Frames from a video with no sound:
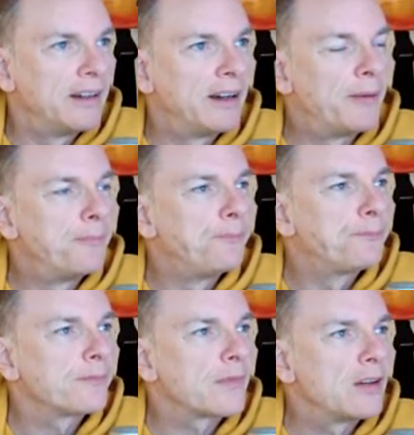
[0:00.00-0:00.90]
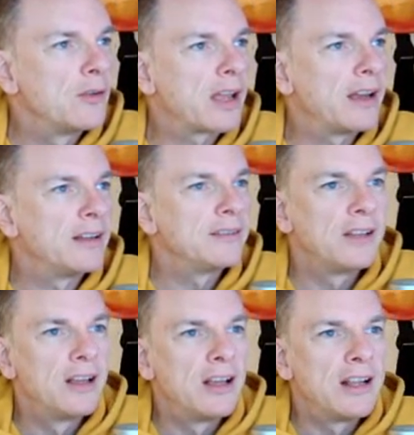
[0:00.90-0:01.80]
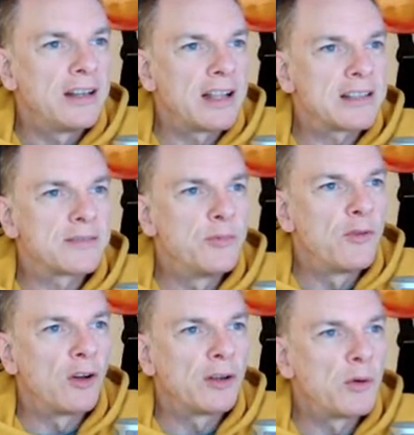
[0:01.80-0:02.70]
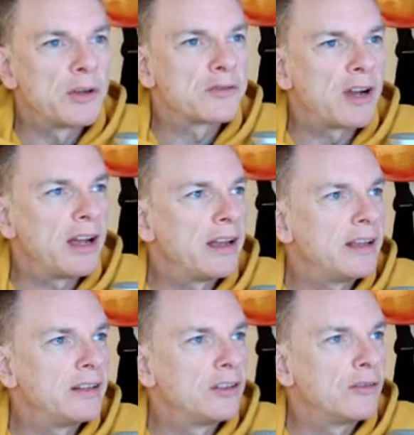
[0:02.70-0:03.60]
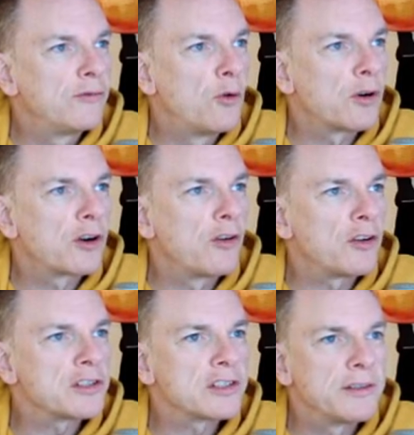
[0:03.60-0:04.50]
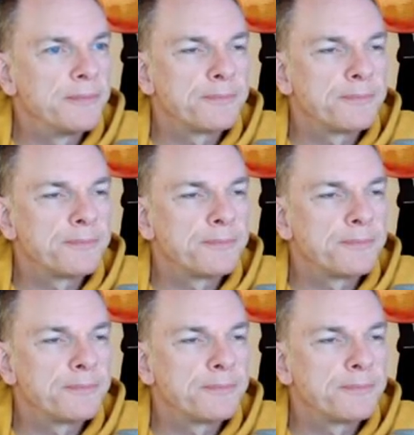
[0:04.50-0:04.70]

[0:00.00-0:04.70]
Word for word: Um, okay, Let's move on. Oh, we'll try four across.